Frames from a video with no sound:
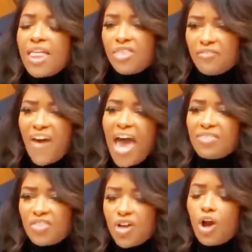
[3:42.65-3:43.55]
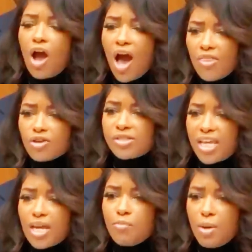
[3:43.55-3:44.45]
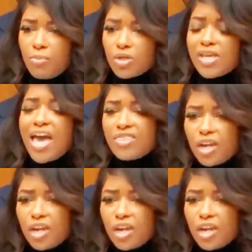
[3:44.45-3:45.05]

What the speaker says: The fact that there are other sitting members